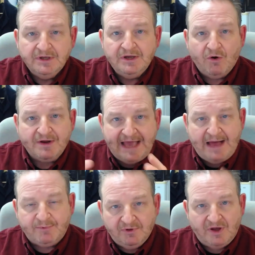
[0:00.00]
or
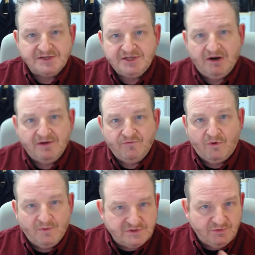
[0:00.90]
capital loss carry
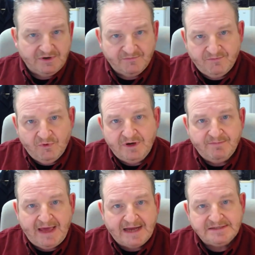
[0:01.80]
forwards would
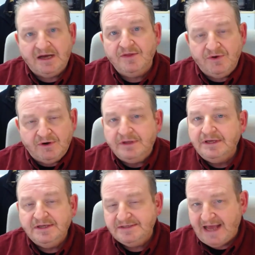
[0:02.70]
impact other
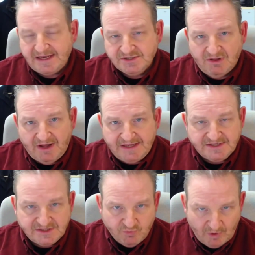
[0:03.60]
tax clients
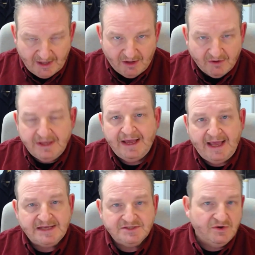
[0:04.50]
as well
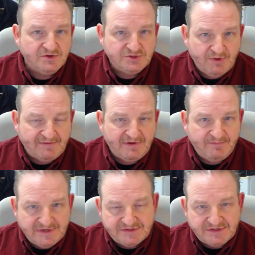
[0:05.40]
as those who have a
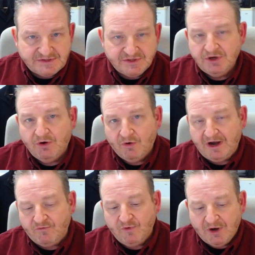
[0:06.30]
business or
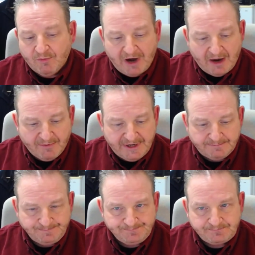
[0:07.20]
have rental property.
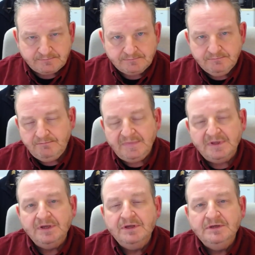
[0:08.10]

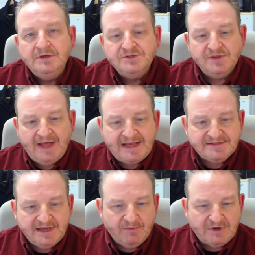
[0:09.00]
So the last
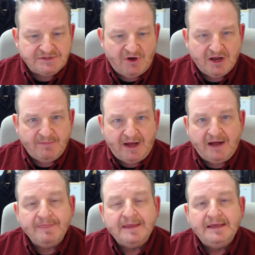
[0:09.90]
thing I want to talk
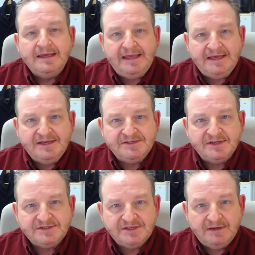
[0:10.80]
about is
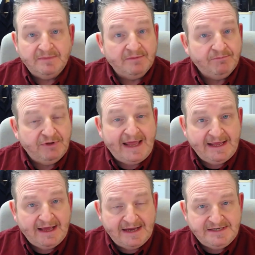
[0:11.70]
some
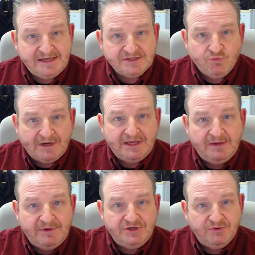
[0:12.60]
planning ideas. What can
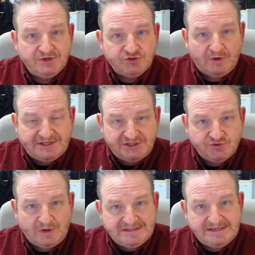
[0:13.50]
we do in
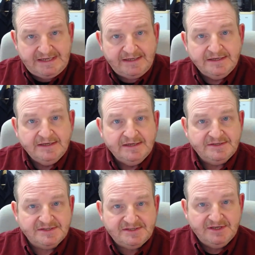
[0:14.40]
2020
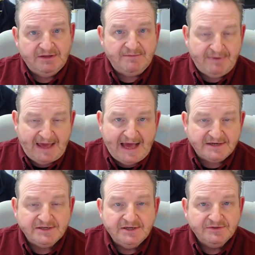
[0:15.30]
to still
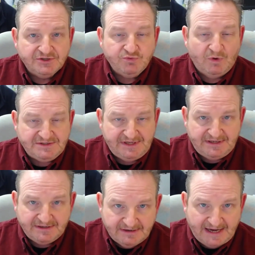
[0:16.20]
impact the
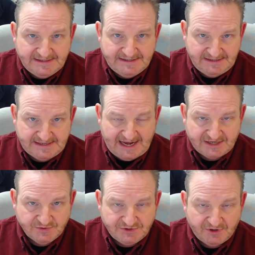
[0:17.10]
2019
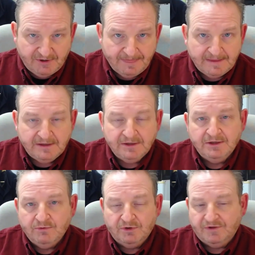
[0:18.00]
tax return?
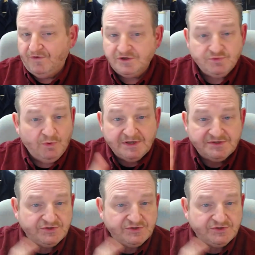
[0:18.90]
Well, the first one is the